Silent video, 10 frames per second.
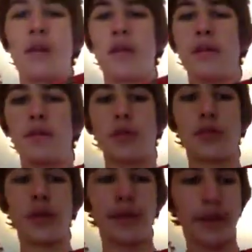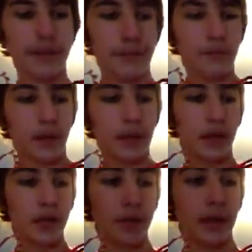It works really great.
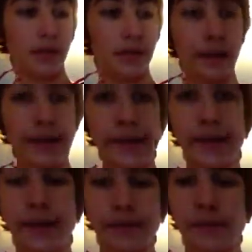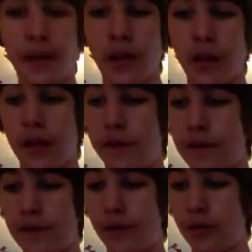I really like it. It
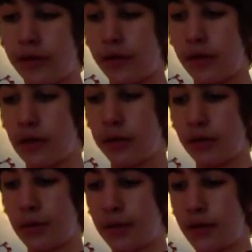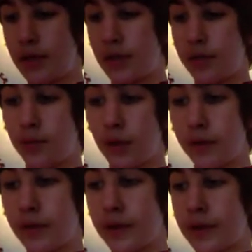fits all the lipo batteries just
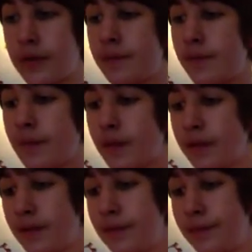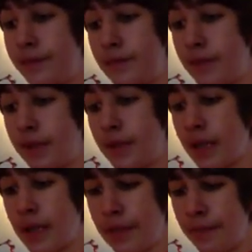perfect. But
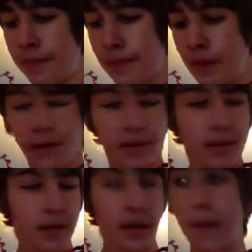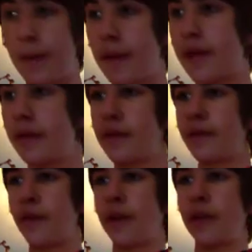yeah. And then
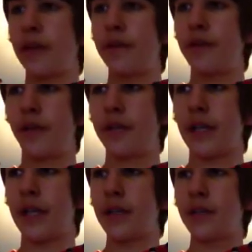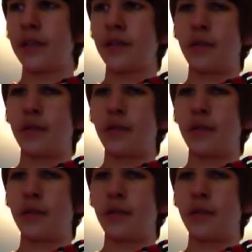finally, for your tires,